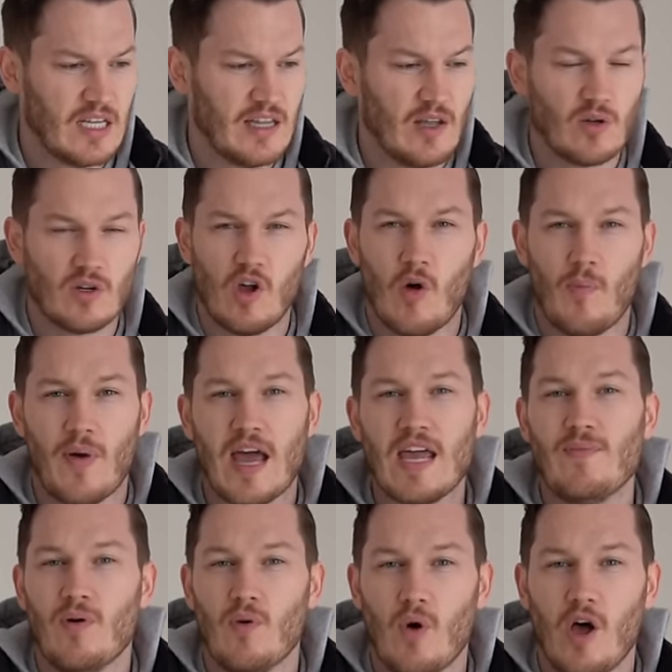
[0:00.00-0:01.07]
There was a lot of
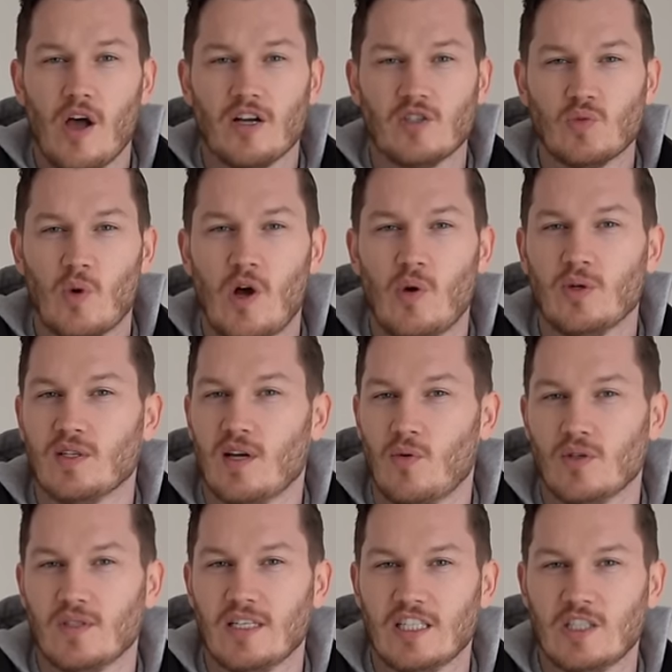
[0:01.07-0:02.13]
paperwork as well, which I
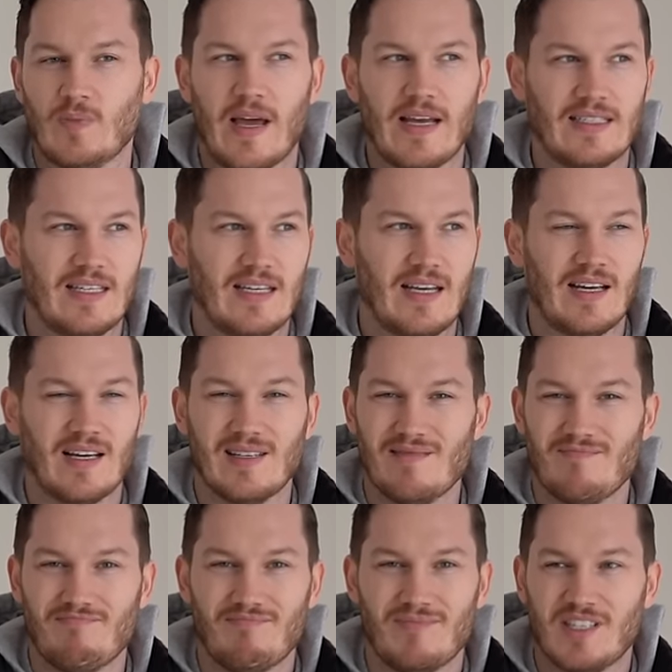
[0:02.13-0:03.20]
wasn't expecting,
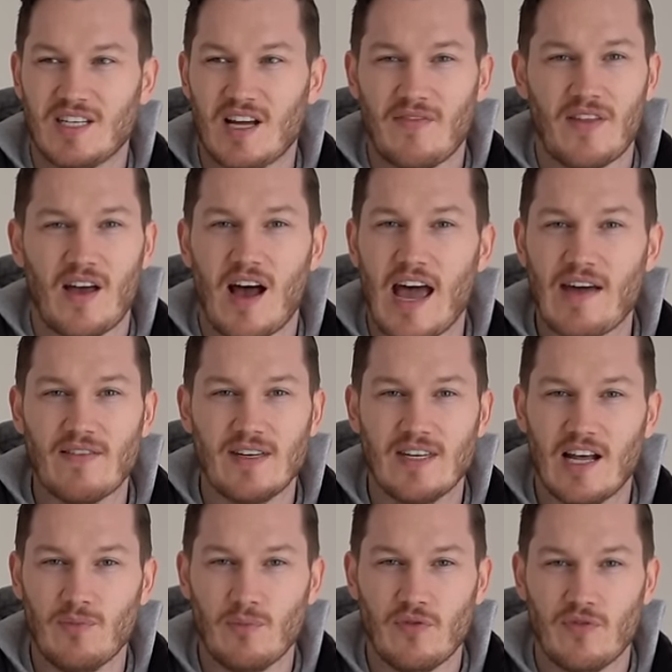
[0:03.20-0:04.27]
and stuff that I haven't
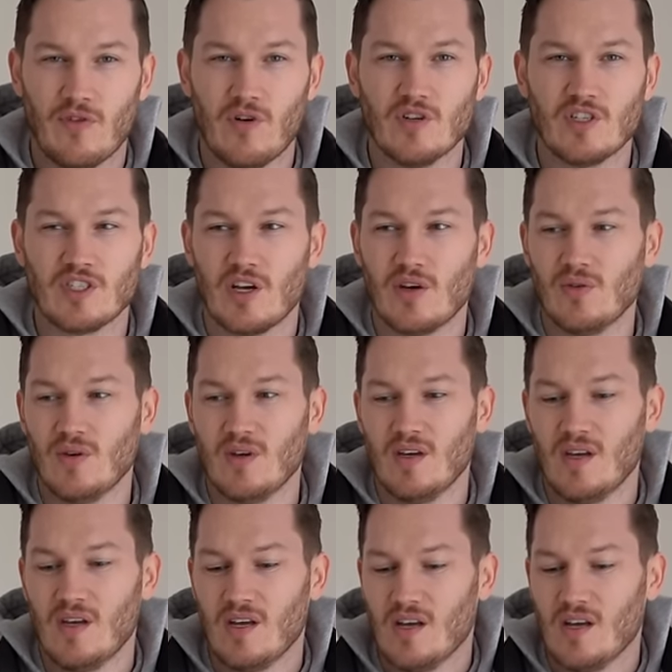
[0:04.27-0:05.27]
done before, so